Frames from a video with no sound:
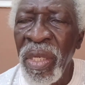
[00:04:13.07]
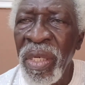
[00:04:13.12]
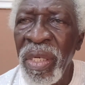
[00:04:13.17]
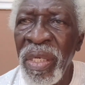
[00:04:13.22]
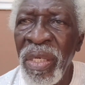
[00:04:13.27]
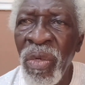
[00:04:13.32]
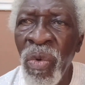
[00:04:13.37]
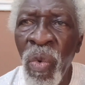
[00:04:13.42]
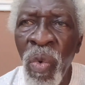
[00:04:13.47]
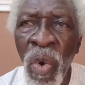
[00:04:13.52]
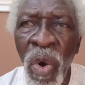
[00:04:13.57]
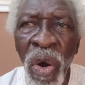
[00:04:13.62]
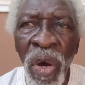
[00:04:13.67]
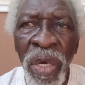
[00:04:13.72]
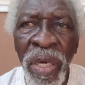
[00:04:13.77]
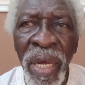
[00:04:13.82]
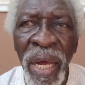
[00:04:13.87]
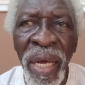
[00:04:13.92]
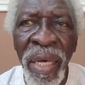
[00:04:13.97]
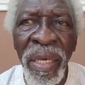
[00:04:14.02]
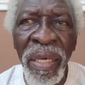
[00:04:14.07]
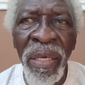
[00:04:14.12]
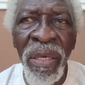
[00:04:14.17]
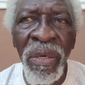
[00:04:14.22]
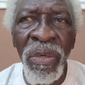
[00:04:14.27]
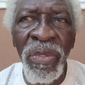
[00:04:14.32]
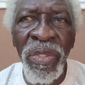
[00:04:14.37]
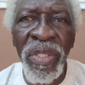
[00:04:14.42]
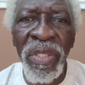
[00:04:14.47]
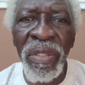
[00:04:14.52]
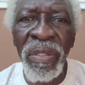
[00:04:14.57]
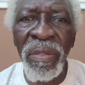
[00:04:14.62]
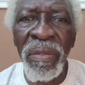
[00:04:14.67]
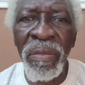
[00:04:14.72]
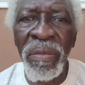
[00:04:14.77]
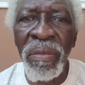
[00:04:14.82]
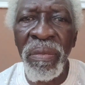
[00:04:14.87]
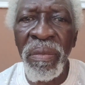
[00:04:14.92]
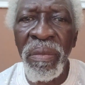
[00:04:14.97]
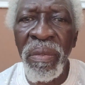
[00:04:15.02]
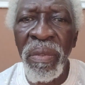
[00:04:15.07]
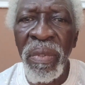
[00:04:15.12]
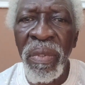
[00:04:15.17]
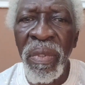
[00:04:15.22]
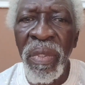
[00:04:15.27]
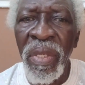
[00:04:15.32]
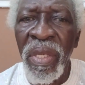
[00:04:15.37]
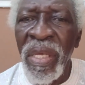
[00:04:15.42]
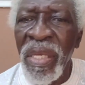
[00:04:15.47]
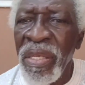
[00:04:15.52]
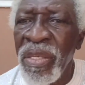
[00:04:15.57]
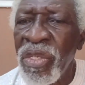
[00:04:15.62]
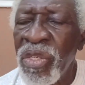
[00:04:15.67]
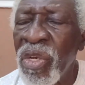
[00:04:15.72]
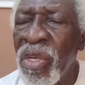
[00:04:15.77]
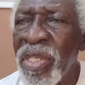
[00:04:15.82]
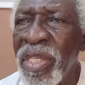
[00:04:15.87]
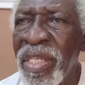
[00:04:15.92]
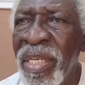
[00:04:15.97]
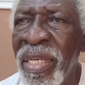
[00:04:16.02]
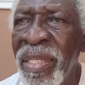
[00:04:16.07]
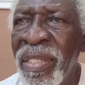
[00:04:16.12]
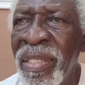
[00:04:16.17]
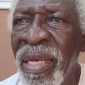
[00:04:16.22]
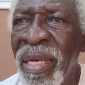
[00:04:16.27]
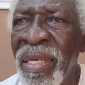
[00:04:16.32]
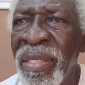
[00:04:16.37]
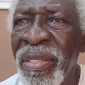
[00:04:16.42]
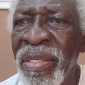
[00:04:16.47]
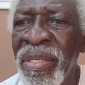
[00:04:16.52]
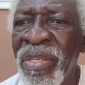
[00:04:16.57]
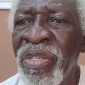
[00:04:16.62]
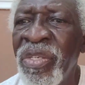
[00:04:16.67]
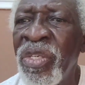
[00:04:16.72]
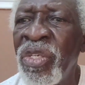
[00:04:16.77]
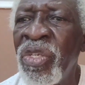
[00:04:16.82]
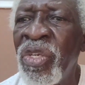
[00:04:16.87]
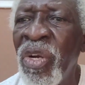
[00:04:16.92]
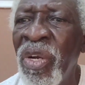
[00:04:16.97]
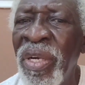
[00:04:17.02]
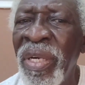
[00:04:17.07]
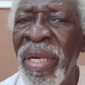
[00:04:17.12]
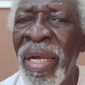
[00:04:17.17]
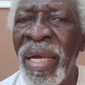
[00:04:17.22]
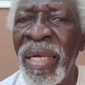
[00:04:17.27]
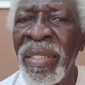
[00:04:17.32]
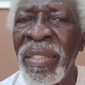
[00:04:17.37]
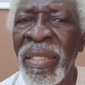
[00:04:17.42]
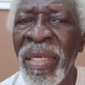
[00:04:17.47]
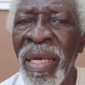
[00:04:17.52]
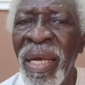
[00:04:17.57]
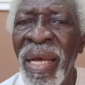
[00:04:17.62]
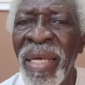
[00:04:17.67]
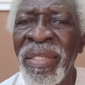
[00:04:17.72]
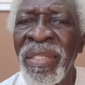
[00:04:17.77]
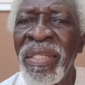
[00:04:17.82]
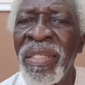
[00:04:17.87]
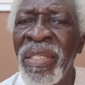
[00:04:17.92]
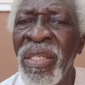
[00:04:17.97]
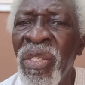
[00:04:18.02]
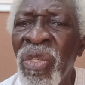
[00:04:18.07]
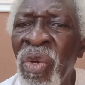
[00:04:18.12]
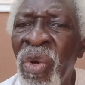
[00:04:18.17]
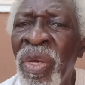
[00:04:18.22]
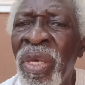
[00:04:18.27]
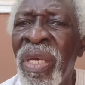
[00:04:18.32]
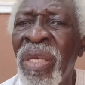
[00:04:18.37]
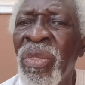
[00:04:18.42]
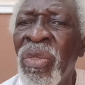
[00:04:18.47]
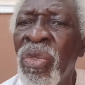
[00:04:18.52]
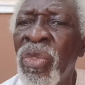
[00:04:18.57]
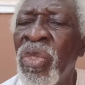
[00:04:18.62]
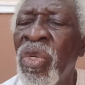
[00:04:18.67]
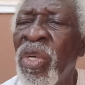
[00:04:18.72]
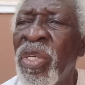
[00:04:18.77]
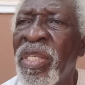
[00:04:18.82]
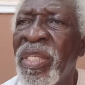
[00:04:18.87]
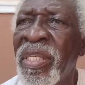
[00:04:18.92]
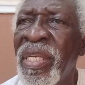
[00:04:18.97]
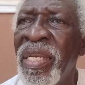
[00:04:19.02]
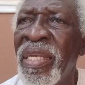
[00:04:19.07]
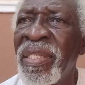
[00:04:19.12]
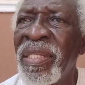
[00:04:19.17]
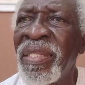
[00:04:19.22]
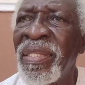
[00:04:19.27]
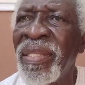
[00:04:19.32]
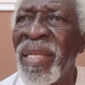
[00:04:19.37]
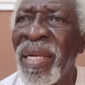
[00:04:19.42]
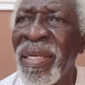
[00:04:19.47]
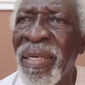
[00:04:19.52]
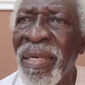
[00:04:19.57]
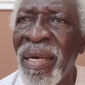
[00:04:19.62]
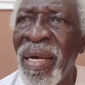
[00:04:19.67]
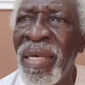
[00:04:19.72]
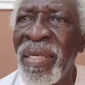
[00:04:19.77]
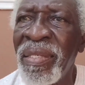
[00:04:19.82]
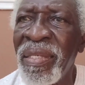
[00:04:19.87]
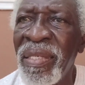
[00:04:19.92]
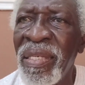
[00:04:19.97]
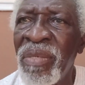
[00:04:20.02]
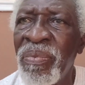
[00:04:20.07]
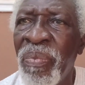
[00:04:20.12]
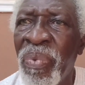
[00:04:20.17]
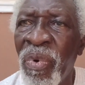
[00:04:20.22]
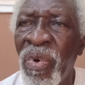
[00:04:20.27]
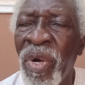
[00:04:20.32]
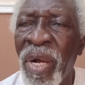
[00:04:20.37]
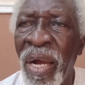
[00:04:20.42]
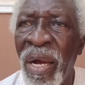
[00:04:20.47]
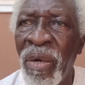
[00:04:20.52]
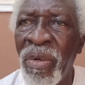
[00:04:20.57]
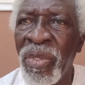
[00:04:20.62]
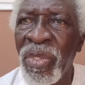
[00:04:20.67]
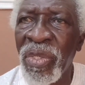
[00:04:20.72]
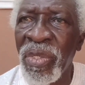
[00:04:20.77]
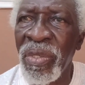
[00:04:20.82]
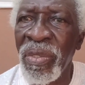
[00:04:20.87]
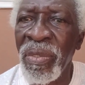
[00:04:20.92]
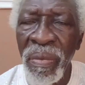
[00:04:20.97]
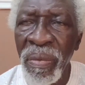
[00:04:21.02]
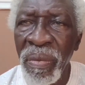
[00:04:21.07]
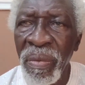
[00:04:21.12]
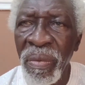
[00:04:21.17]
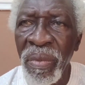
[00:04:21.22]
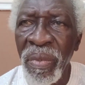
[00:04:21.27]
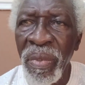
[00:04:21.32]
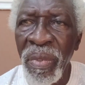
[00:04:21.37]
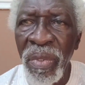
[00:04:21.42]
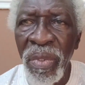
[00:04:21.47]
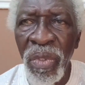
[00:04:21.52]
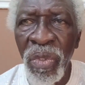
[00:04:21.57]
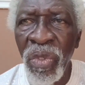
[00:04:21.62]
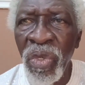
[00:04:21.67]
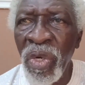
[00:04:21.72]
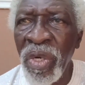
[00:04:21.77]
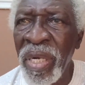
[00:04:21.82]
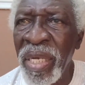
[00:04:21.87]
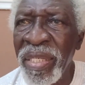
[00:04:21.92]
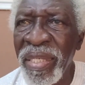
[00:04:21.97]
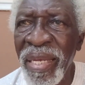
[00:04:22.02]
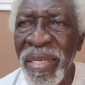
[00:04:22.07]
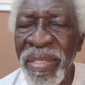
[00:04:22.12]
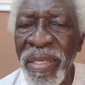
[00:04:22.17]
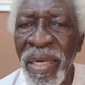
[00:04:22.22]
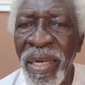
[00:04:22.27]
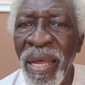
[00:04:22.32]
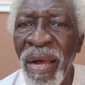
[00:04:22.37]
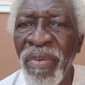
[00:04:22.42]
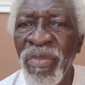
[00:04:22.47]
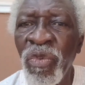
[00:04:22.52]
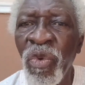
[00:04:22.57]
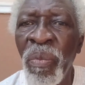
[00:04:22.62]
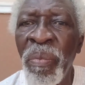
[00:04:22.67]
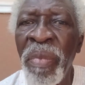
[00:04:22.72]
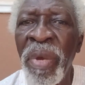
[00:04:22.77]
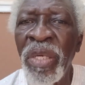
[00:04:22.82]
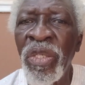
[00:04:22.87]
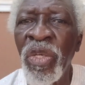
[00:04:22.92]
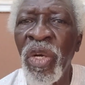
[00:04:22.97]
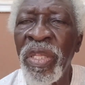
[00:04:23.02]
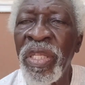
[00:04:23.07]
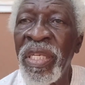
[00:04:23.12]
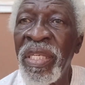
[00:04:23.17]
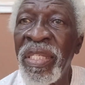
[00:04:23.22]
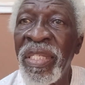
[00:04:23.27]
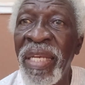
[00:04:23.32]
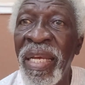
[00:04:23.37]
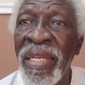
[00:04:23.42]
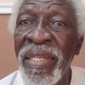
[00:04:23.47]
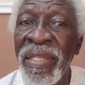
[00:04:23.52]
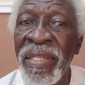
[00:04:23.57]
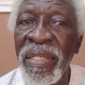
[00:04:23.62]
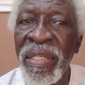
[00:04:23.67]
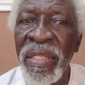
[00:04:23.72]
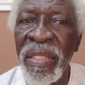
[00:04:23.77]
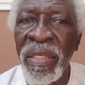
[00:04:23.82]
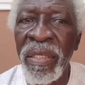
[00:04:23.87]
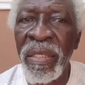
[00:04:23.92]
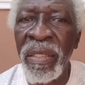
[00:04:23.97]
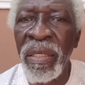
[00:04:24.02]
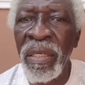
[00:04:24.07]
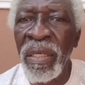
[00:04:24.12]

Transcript: The word acute in such sentence is redundant, as it is okay to just state that crisis broke out. You don't necessarily have to measure the intensity